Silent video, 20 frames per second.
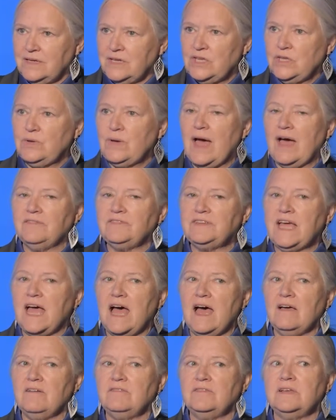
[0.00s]
You have to
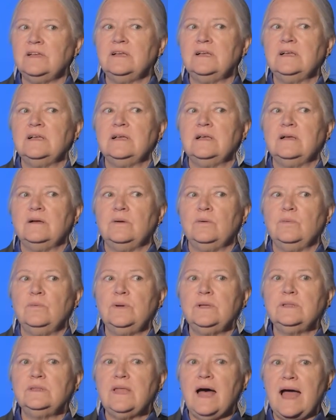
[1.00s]
have
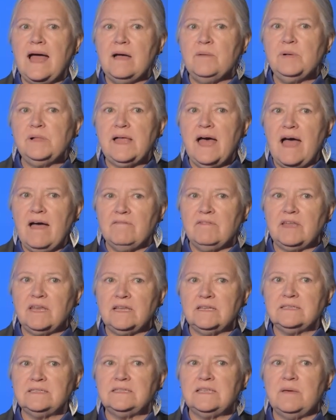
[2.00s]
reliable
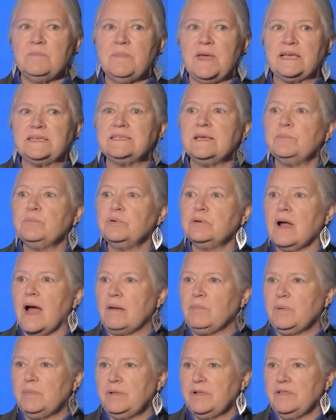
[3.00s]
evidence that makes it
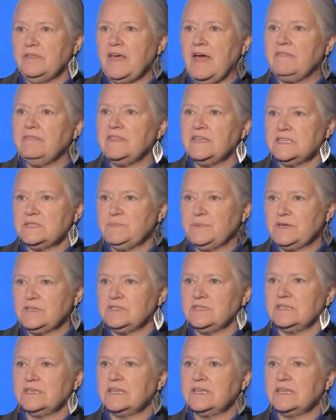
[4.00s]
probable that this person